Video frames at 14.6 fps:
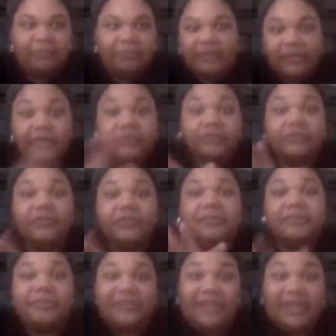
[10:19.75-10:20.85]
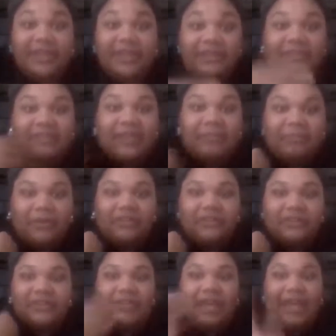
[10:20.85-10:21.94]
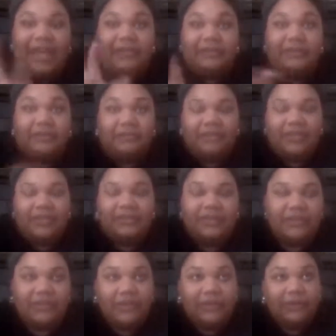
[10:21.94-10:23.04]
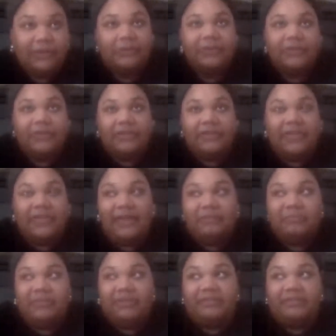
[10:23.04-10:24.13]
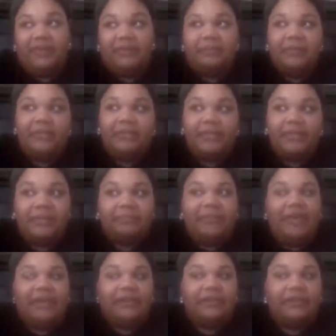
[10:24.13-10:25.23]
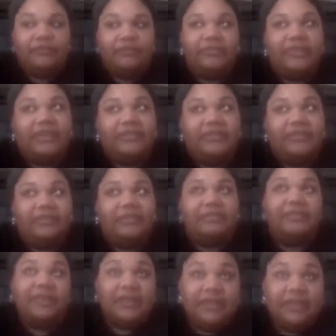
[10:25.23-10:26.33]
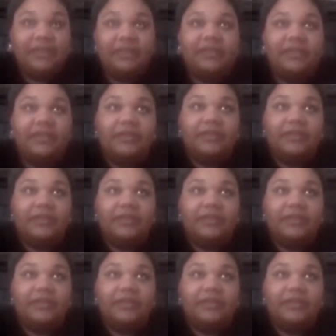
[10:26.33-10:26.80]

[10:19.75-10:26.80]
But there are still things that personally I don't even know that have been developing. Like back in 2015,